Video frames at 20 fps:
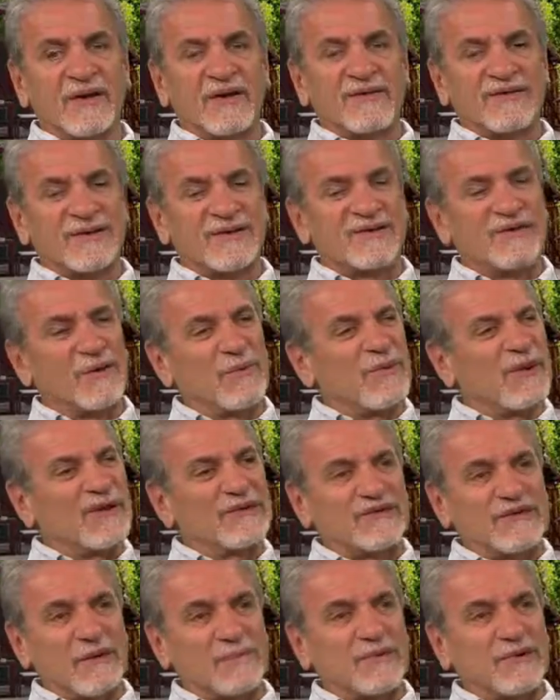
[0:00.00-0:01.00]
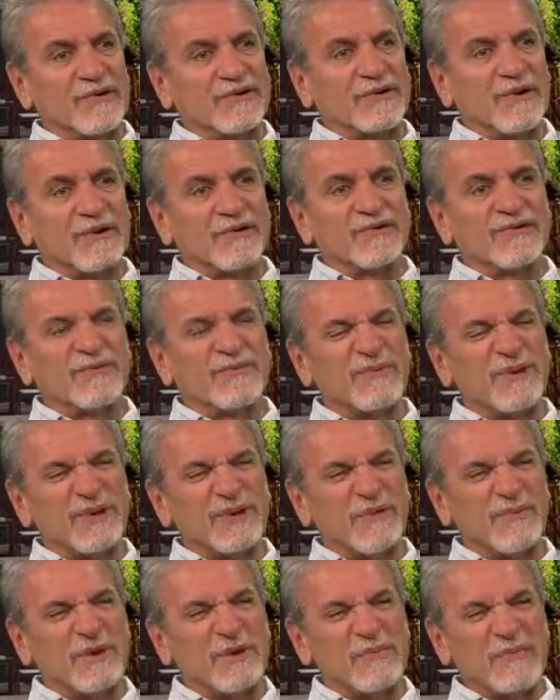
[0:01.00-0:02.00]
So you don't want to step on toes, but you
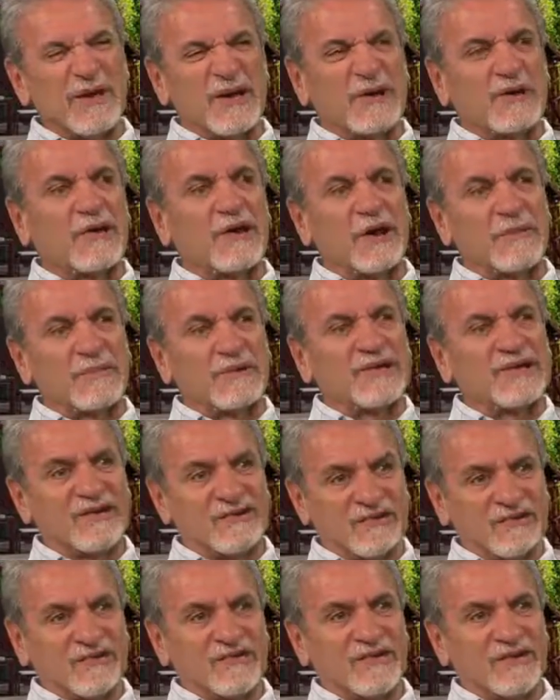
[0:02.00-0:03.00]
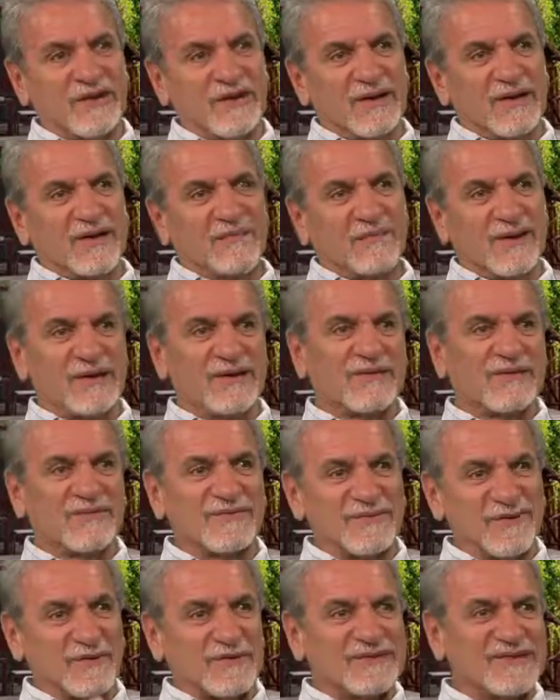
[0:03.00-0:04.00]
don't want to be in competition. Because
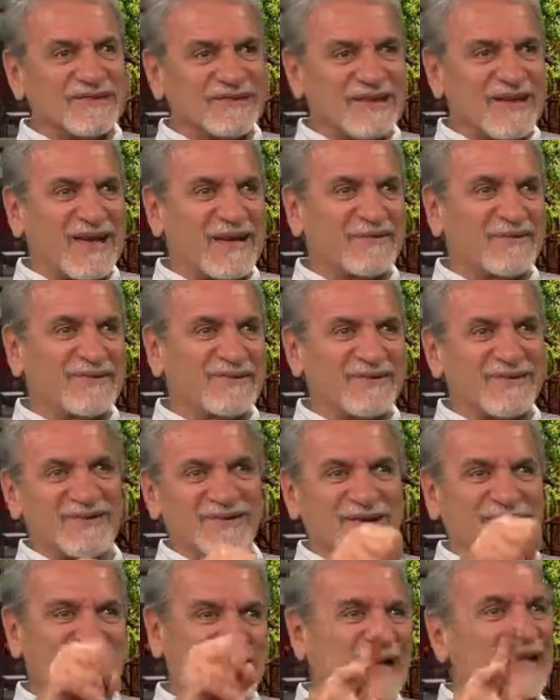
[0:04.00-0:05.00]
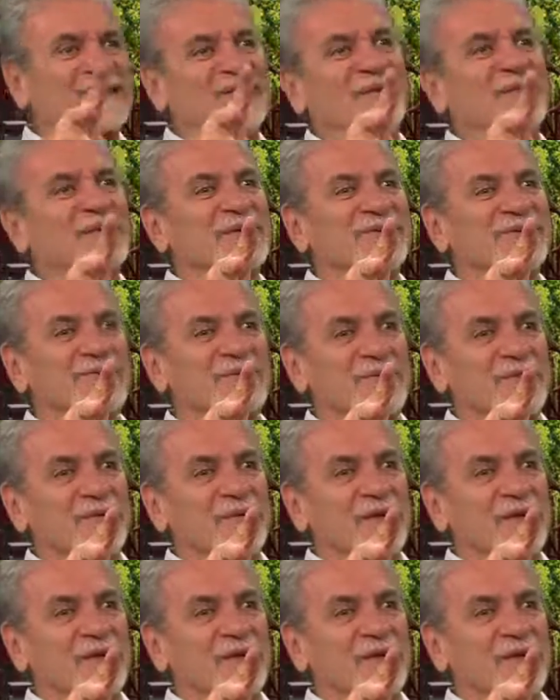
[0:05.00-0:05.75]
if someone's established, they'll go to that comedy show.